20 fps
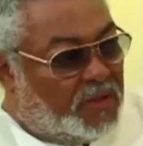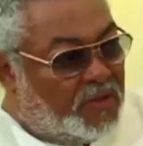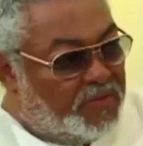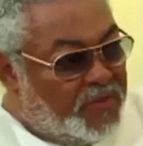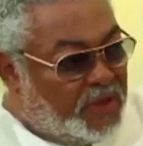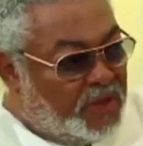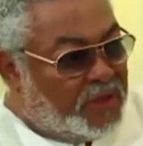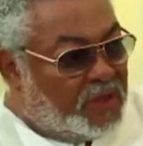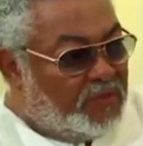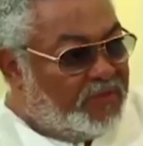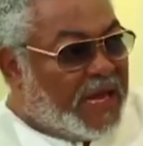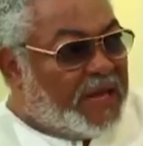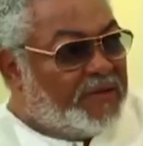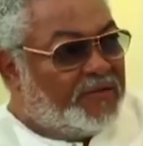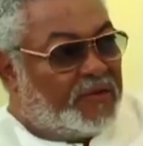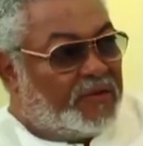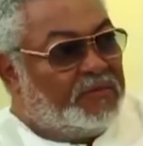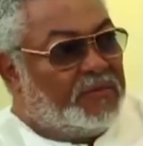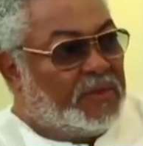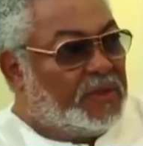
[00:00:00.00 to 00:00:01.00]
communal
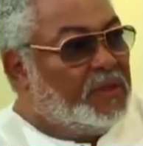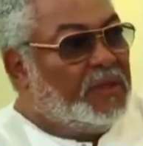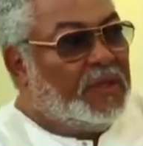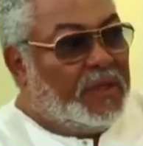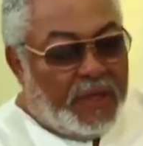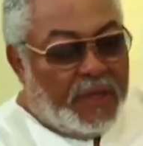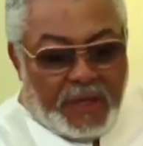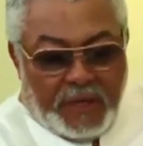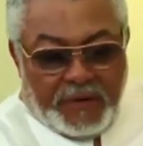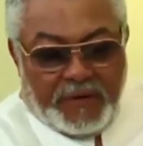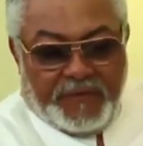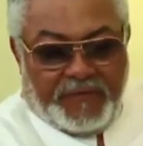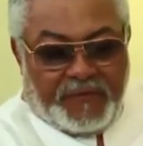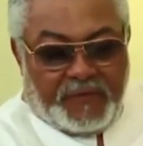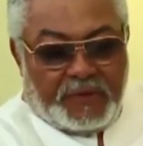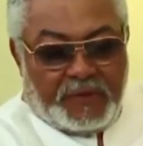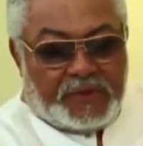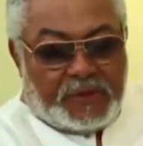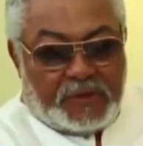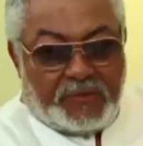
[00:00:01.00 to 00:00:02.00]
bathroom. He
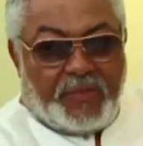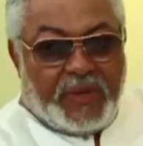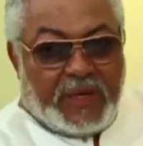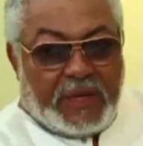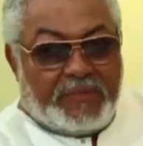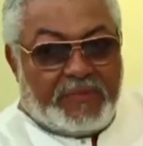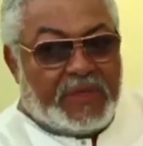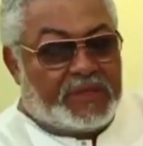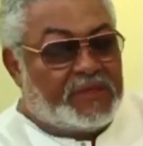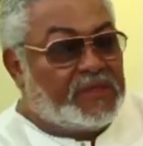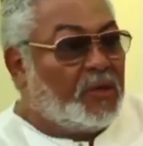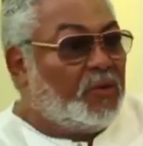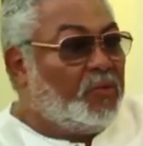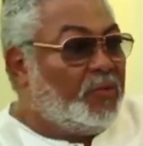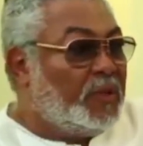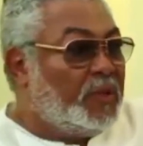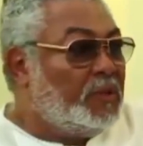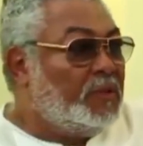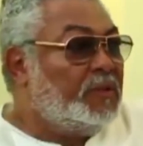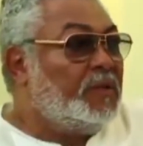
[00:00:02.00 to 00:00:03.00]
refused to pick up the
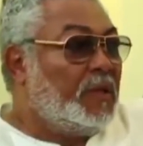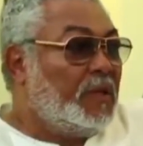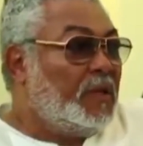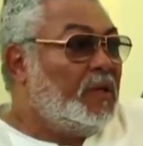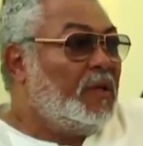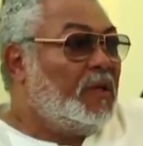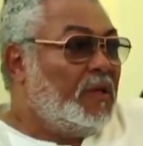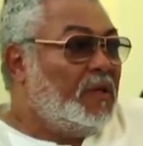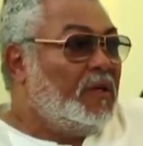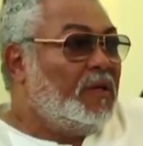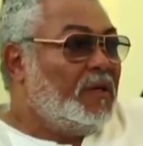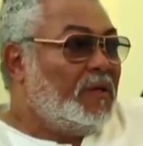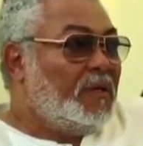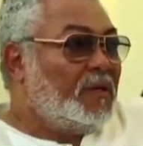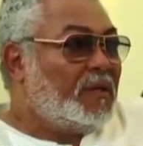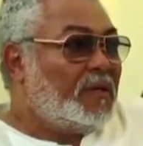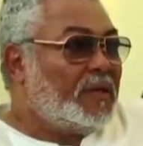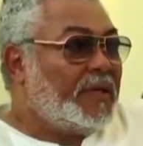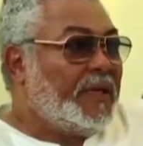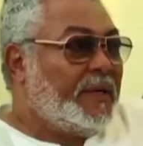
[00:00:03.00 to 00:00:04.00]
soap.
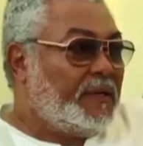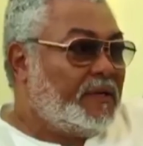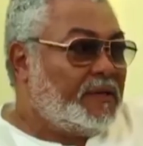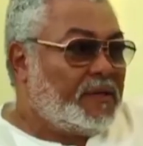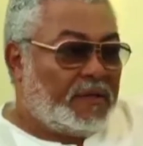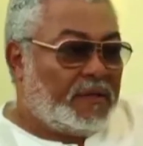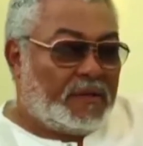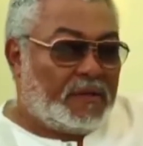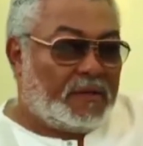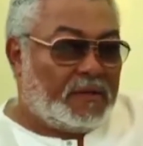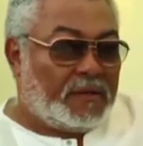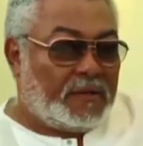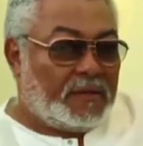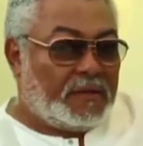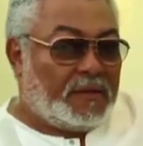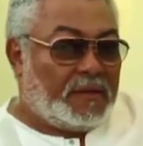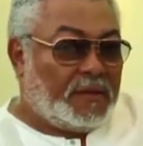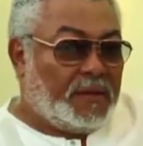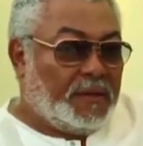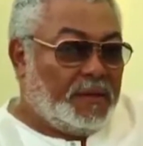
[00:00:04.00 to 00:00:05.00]
Yes,
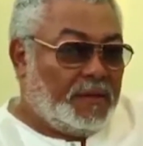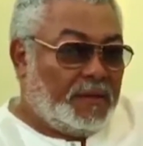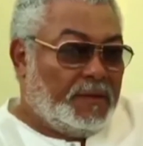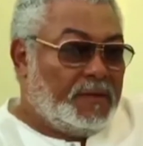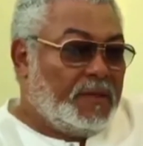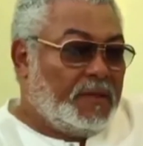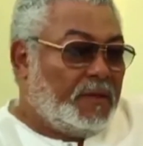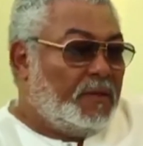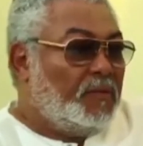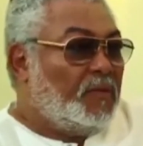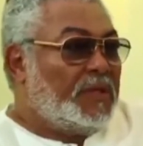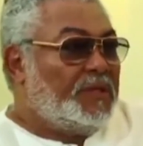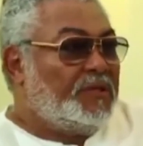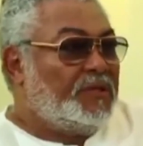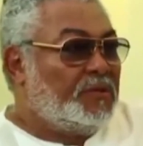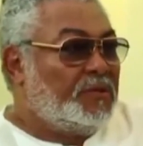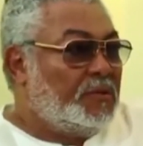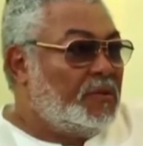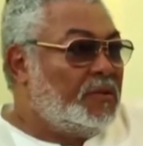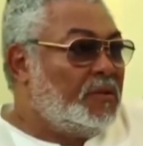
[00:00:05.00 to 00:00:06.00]
he went
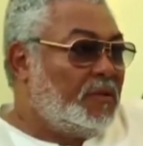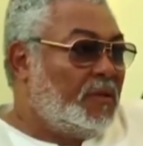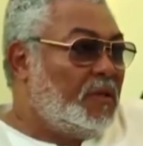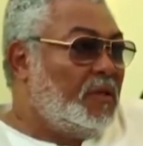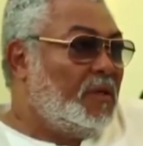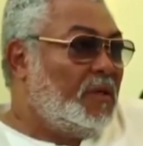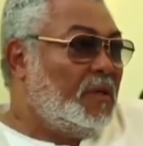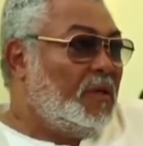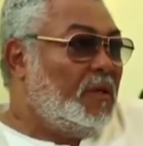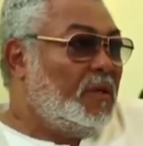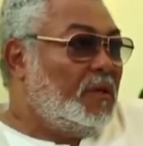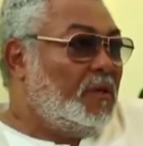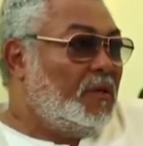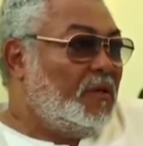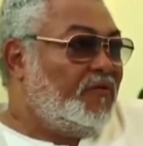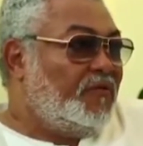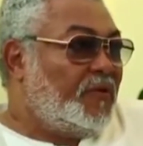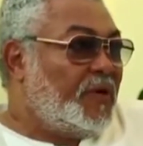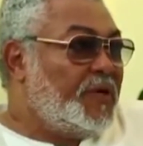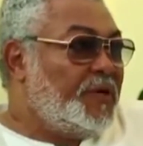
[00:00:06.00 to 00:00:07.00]
to
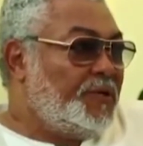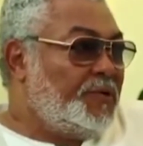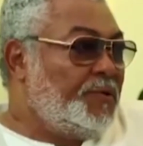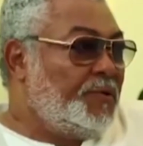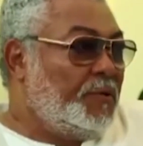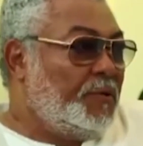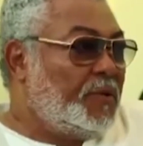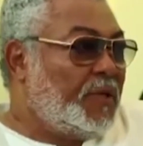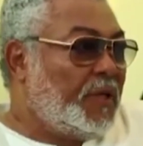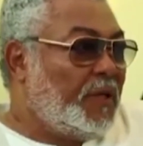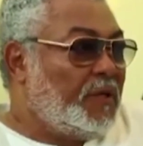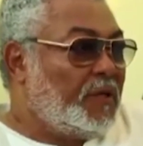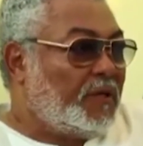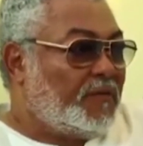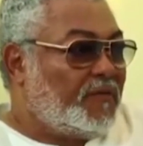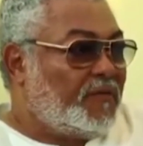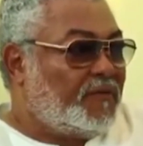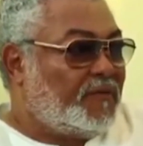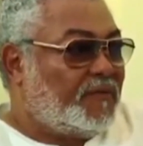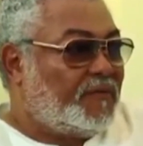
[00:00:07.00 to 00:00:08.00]
look for a new cake
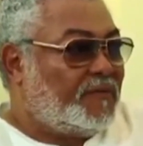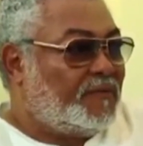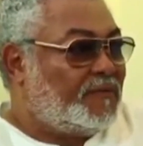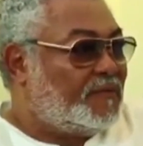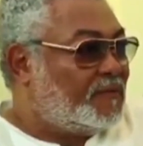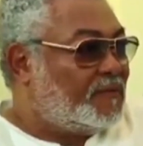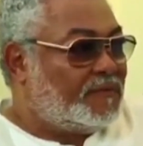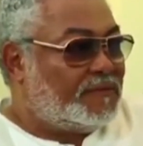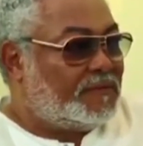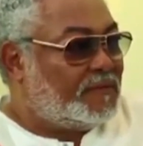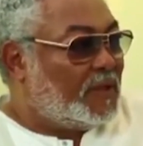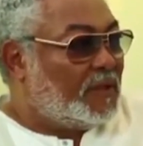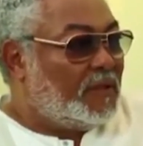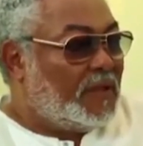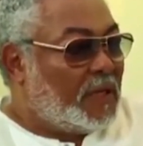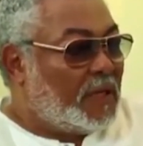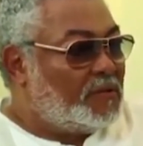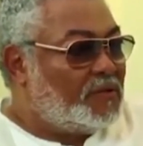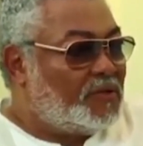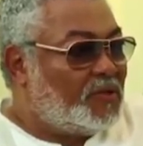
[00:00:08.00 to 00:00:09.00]
of the
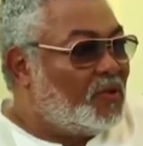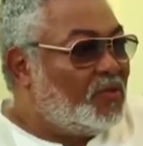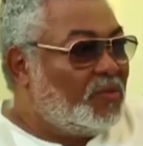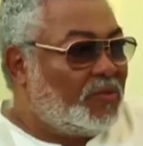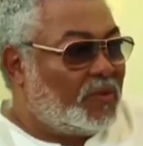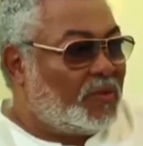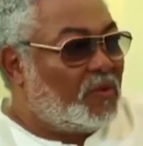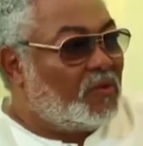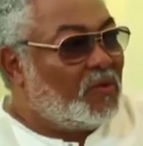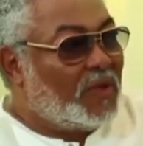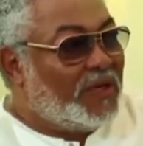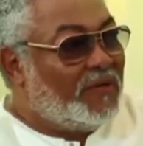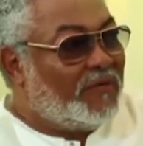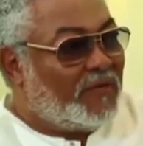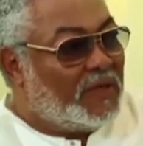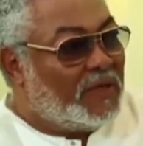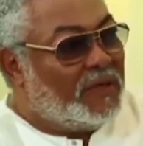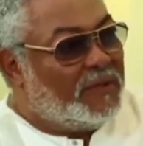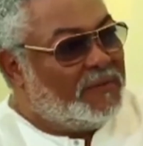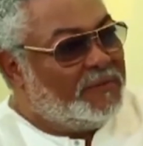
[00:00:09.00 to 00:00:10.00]
Lux soap or
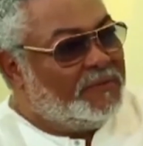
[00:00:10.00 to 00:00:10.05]
whatever.